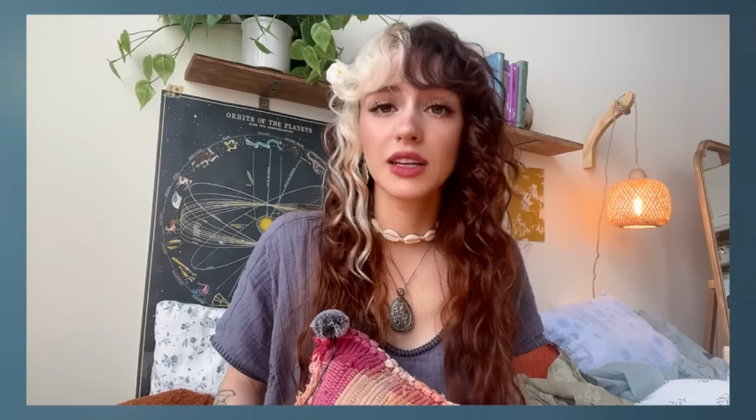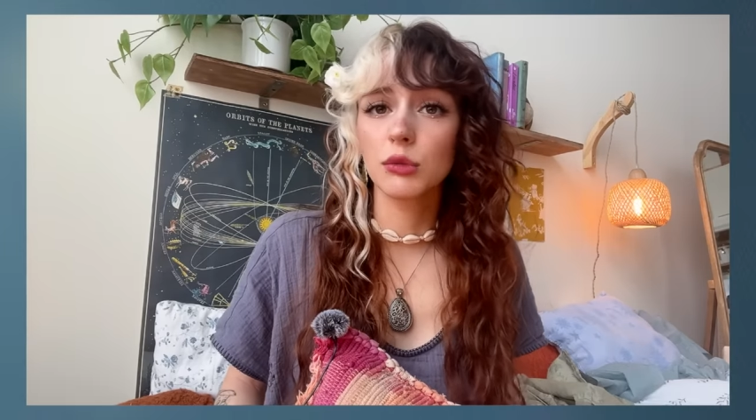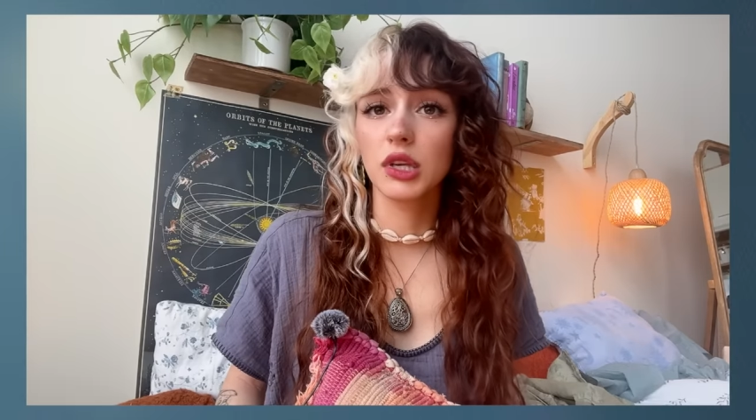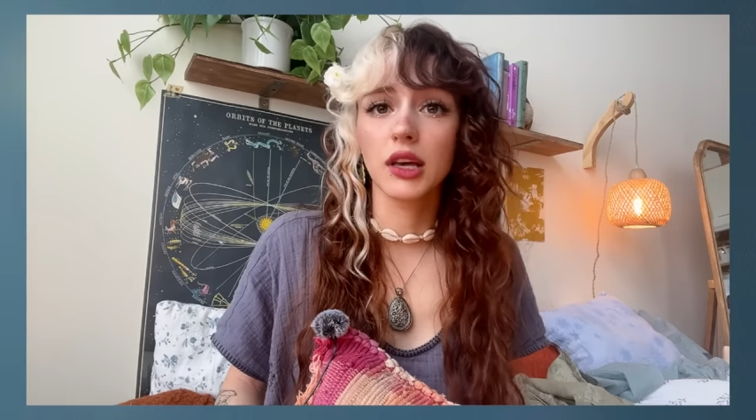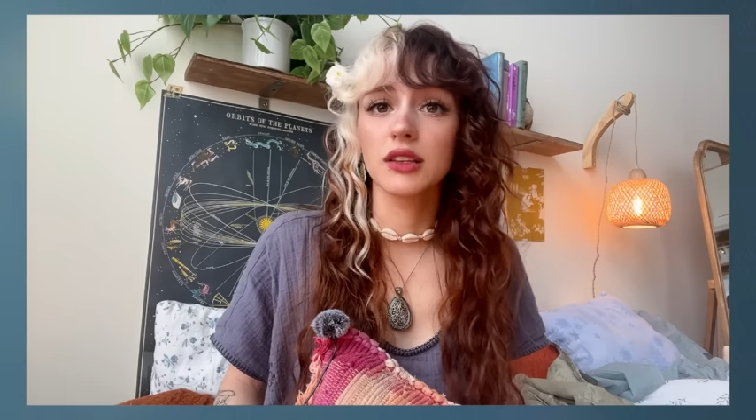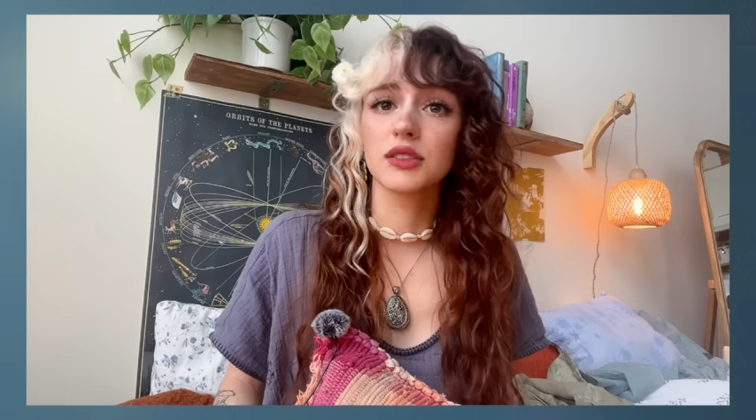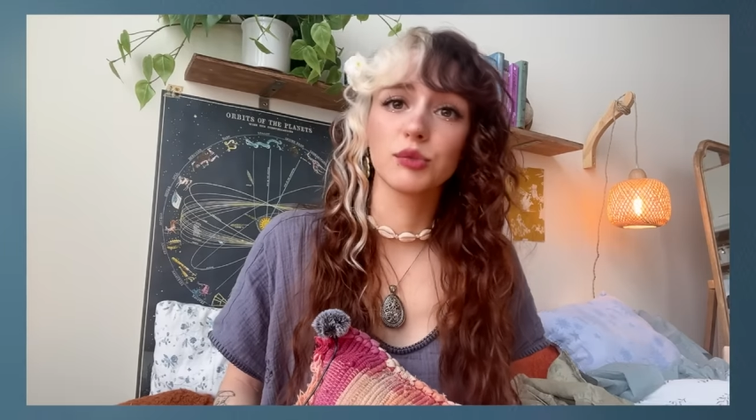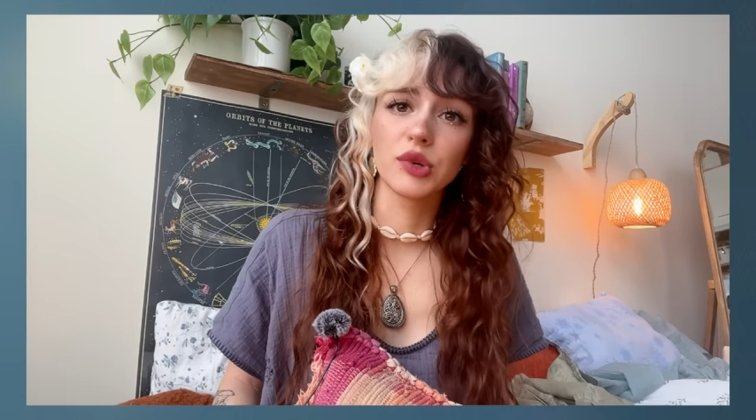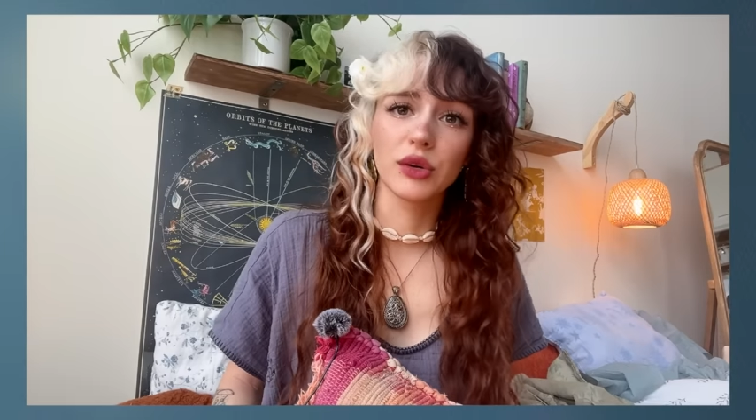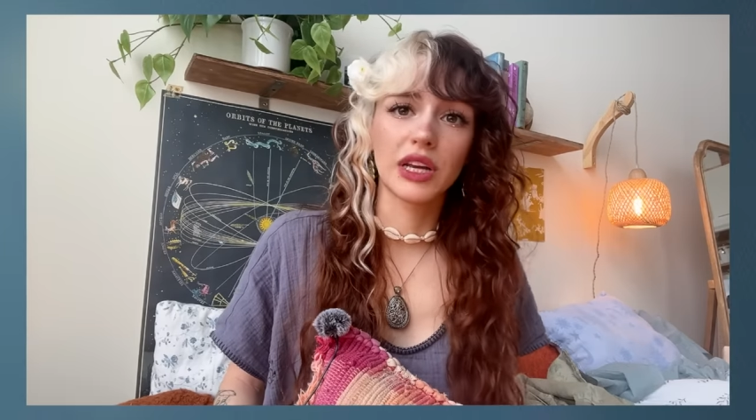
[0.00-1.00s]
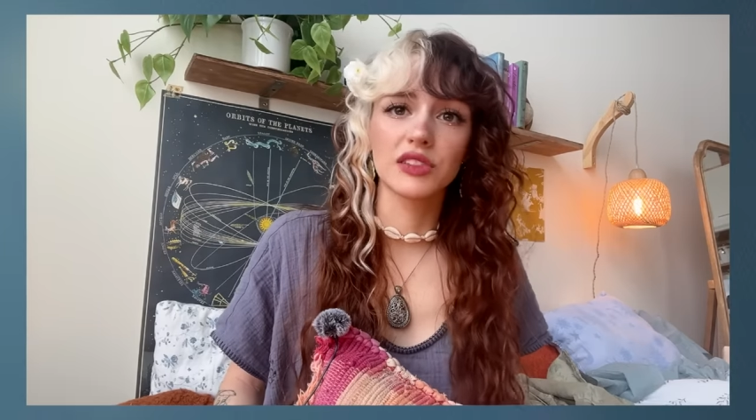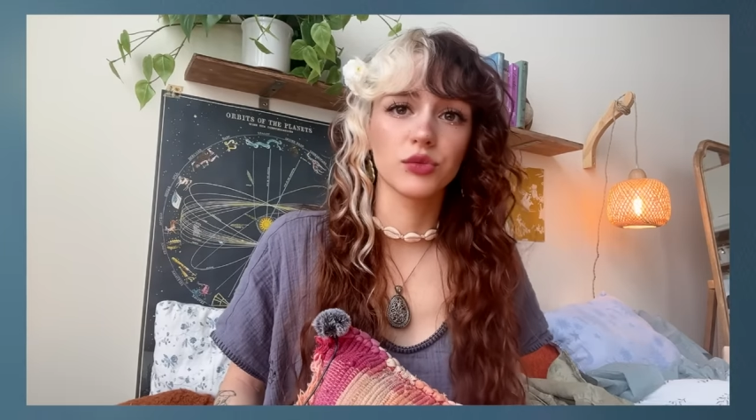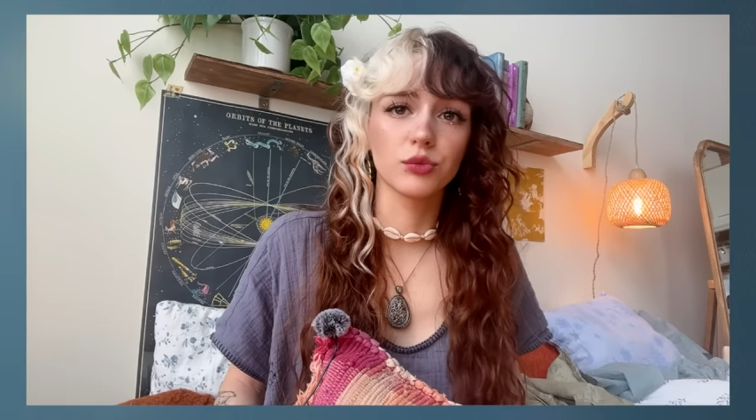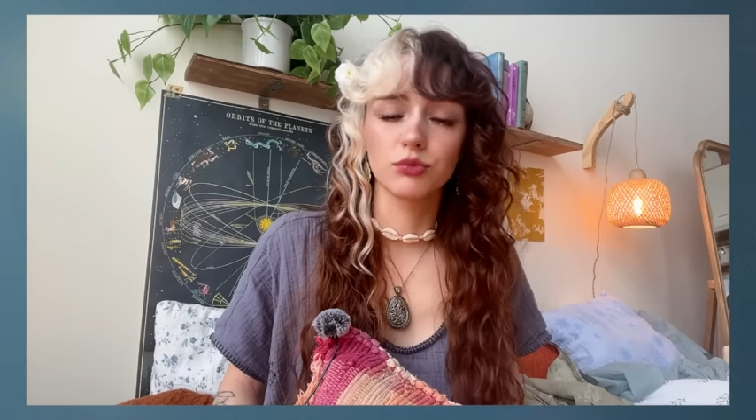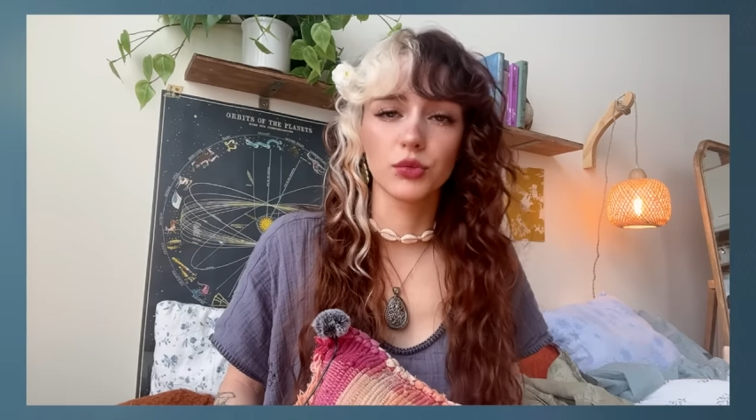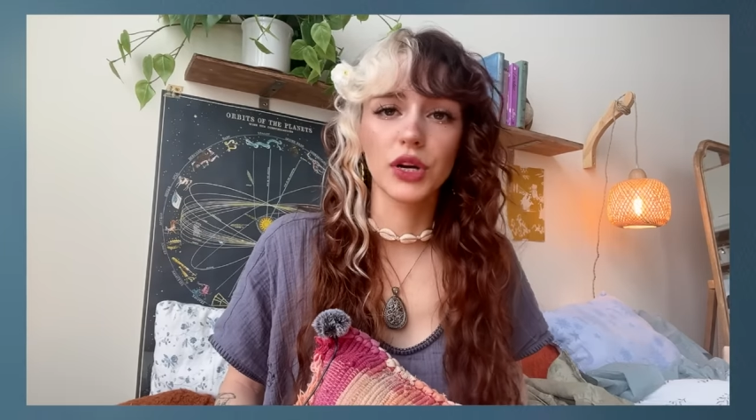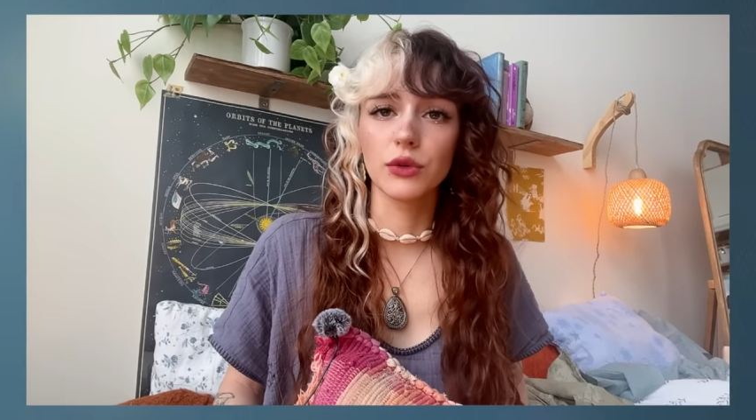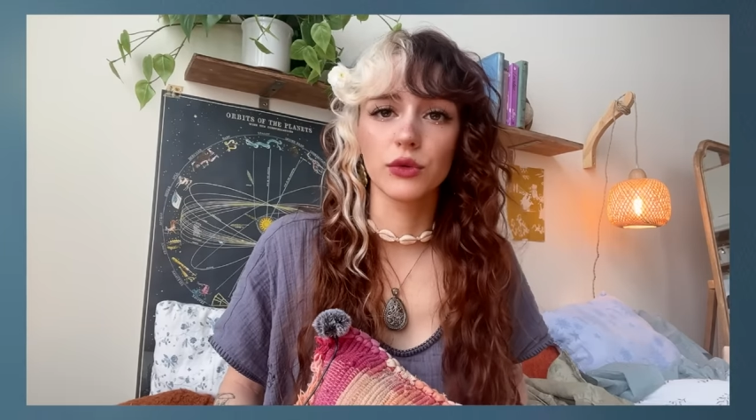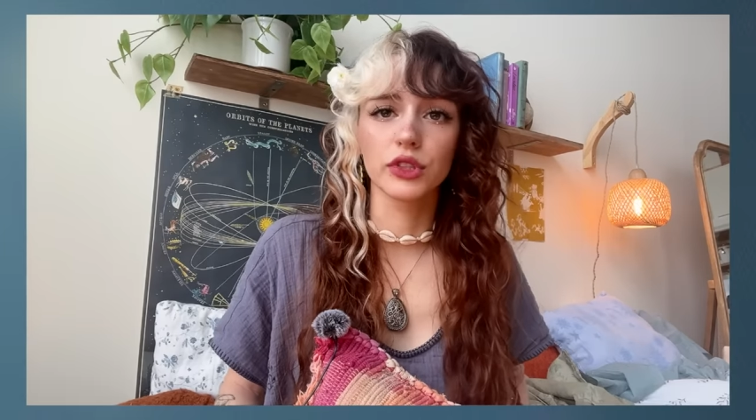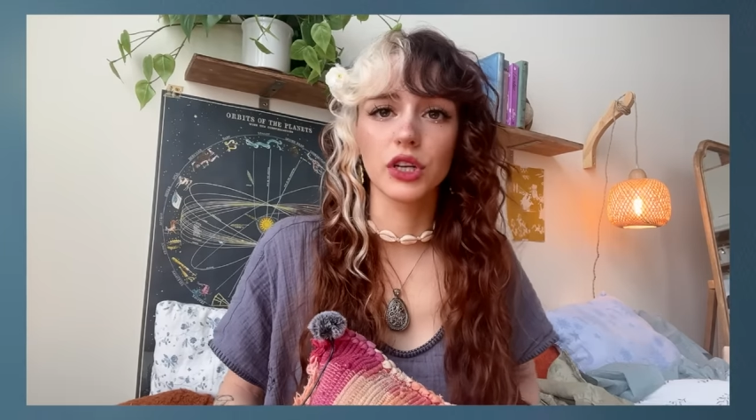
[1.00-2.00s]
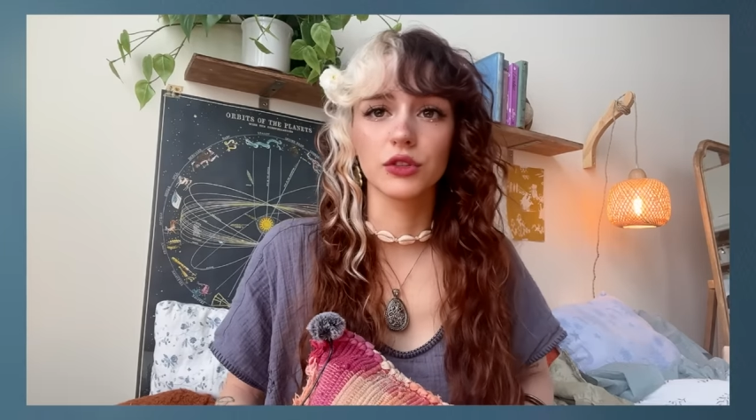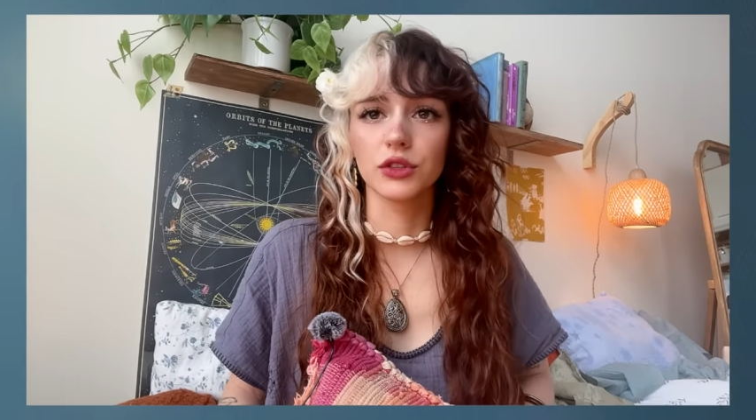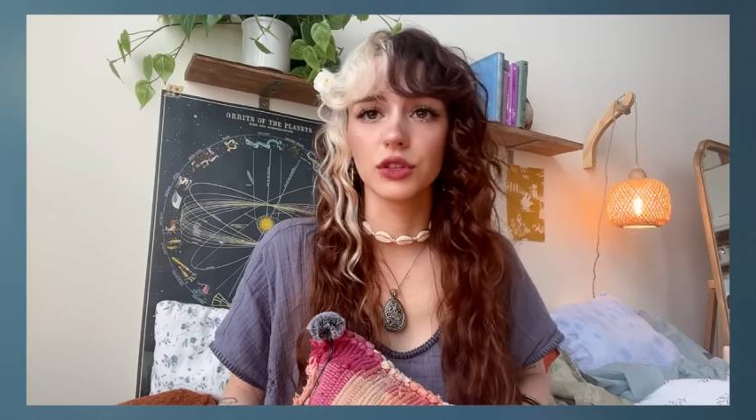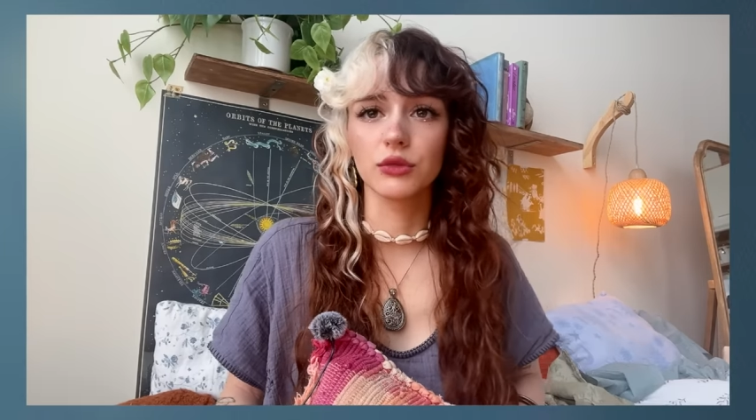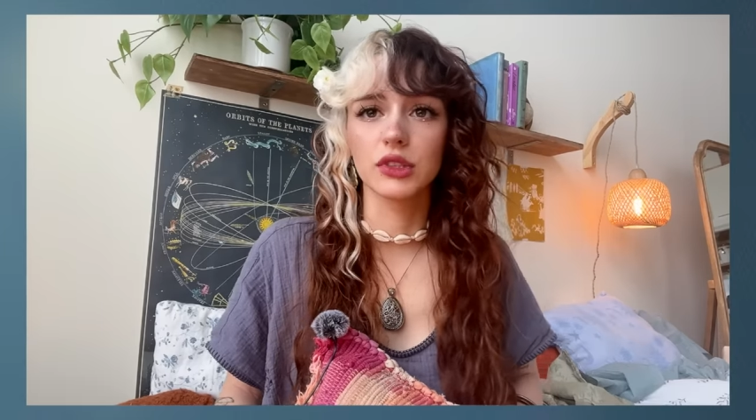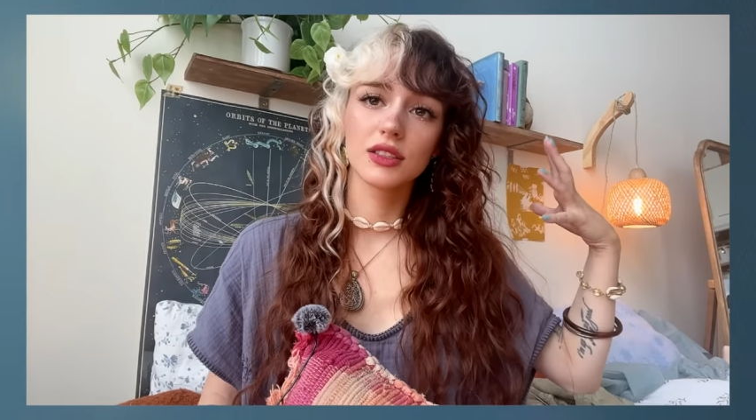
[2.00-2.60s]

because brown has red and orange undertones.